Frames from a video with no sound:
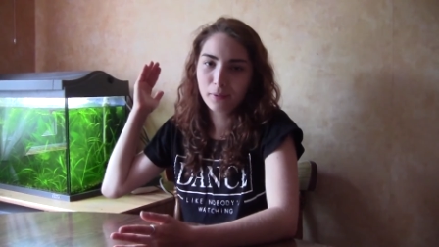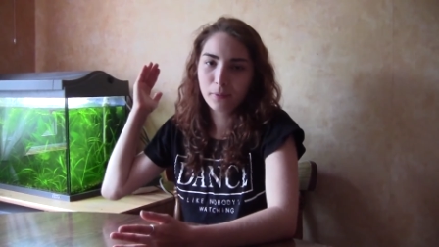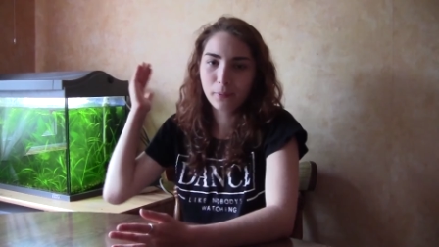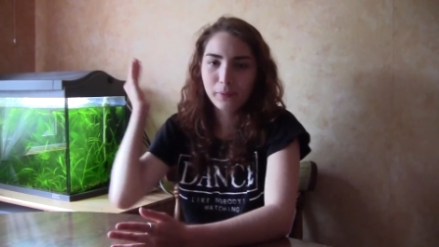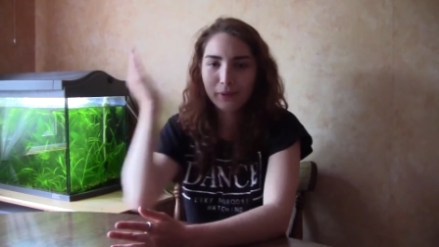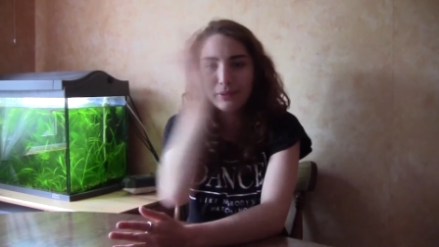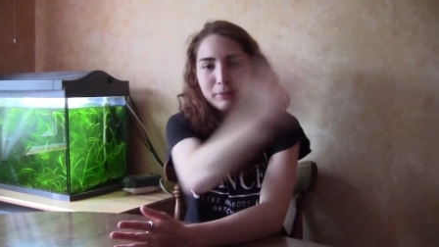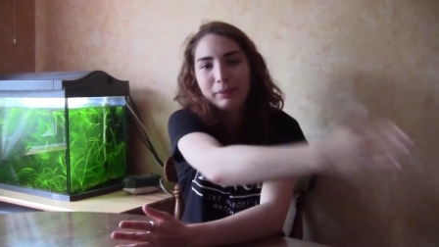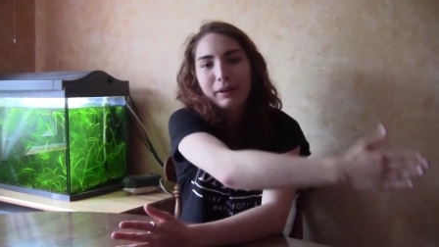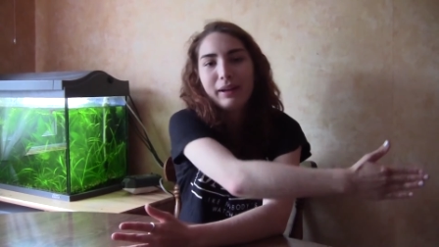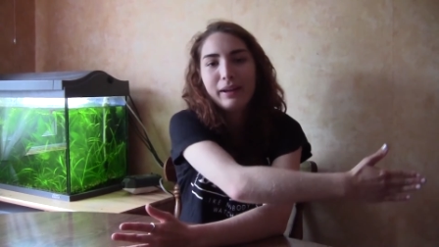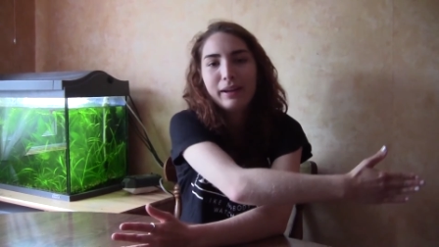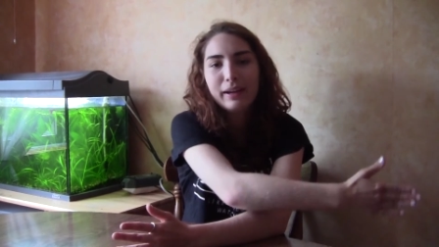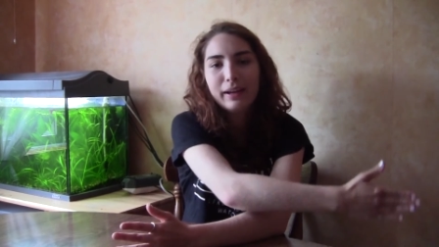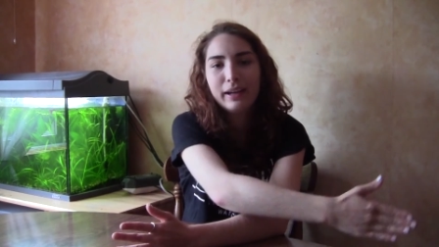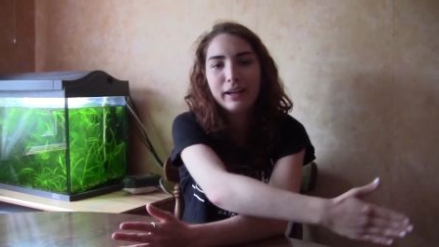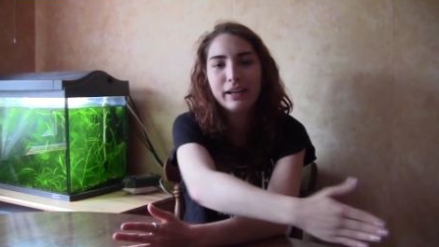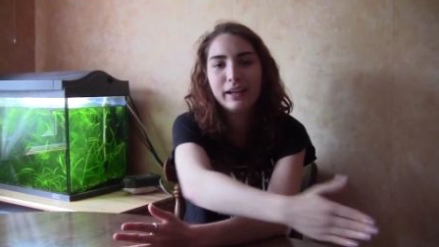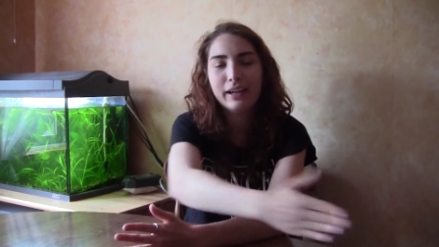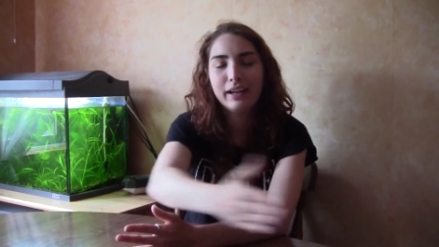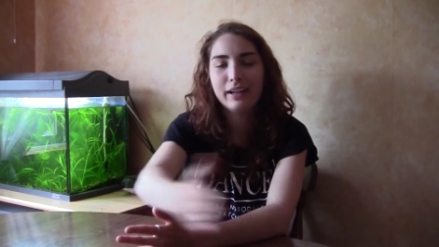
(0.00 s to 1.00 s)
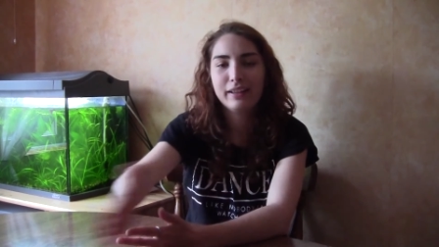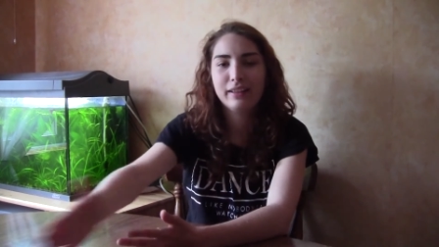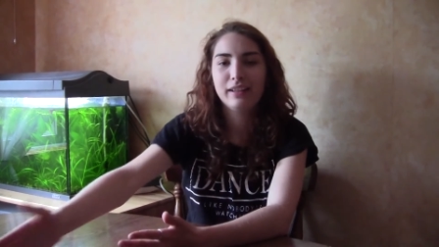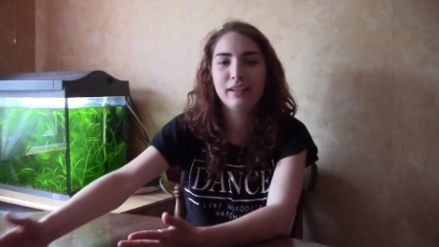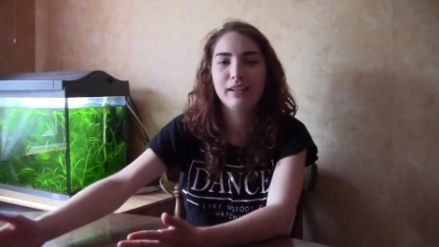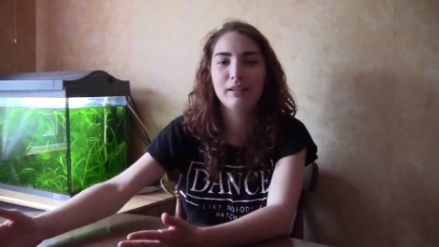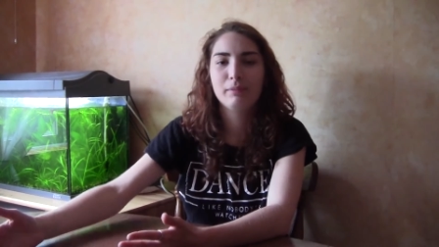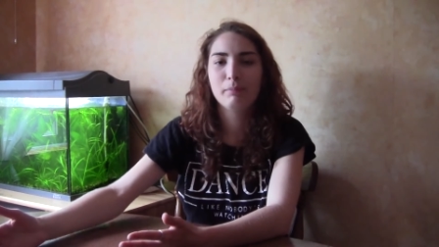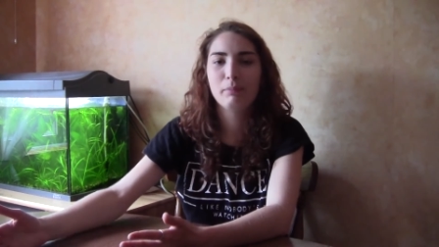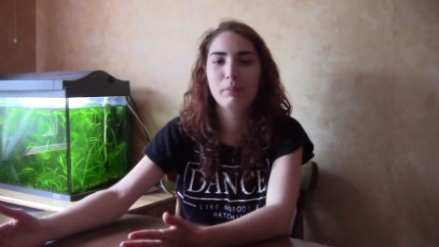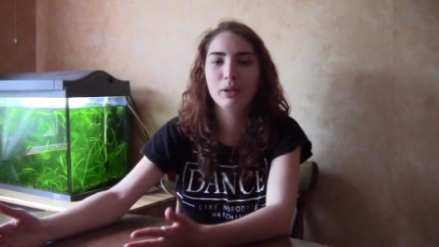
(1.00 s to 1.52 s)
whiz by, and
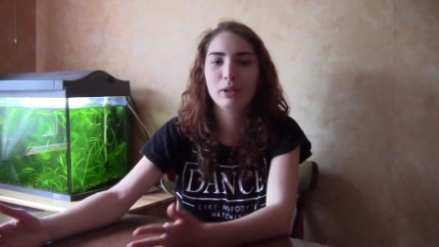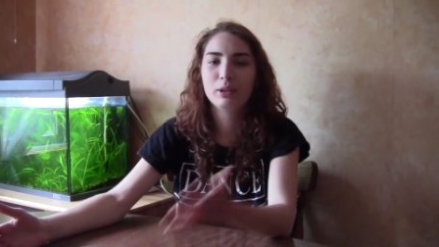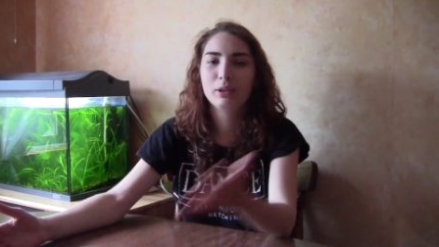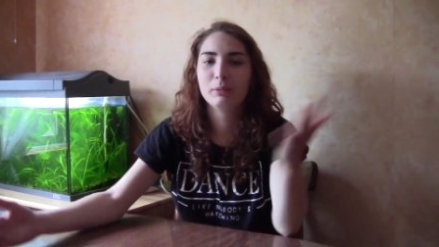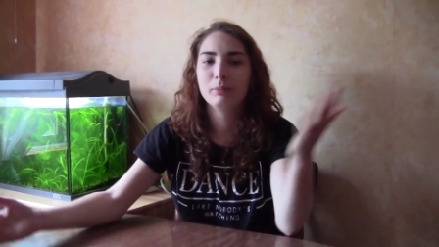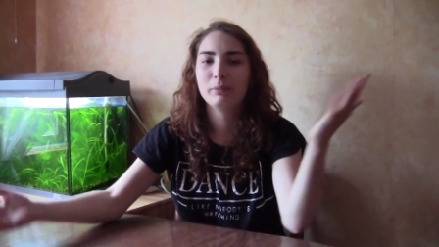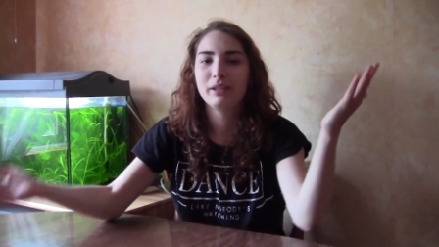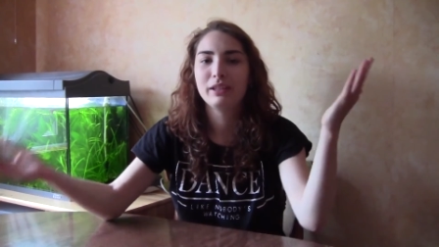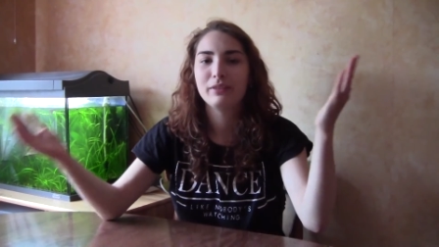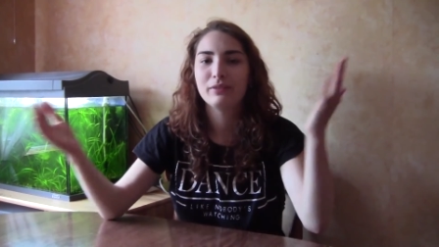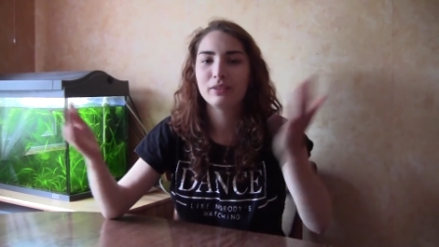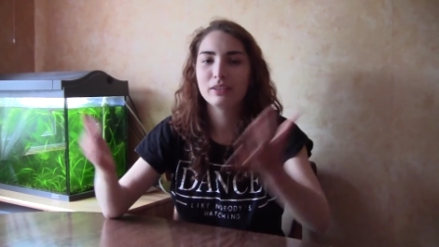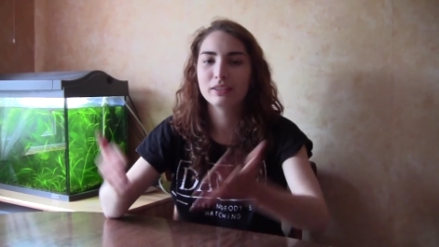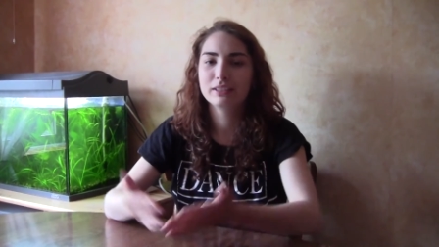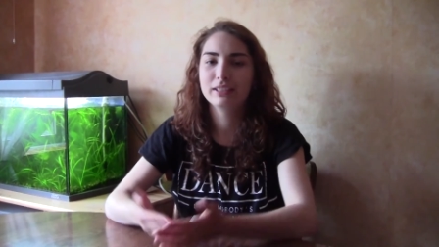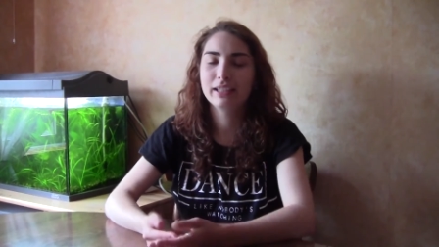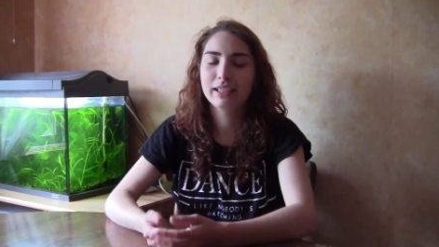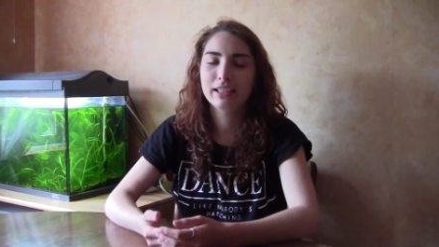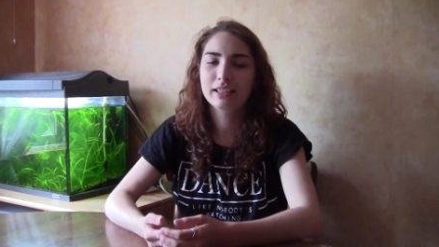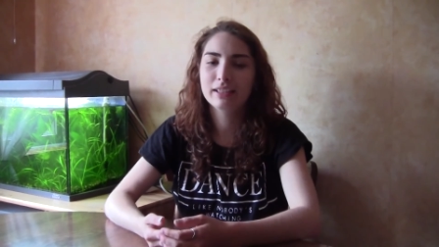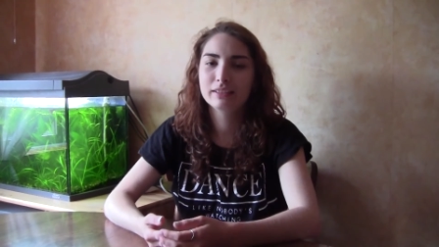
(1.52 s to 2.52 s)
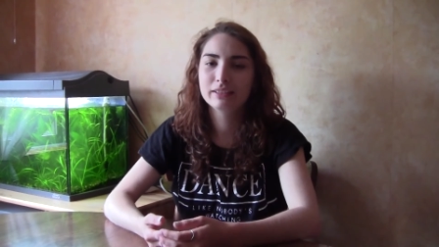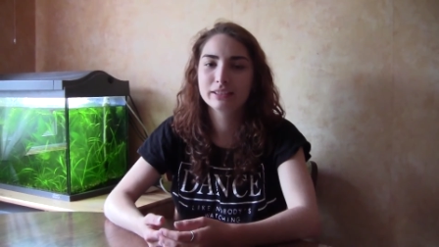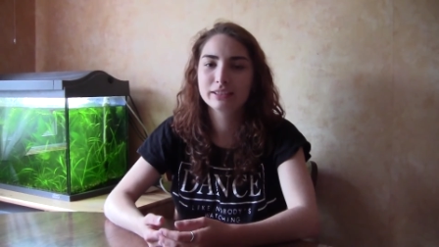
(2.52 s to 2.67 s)
then boom, he fell down.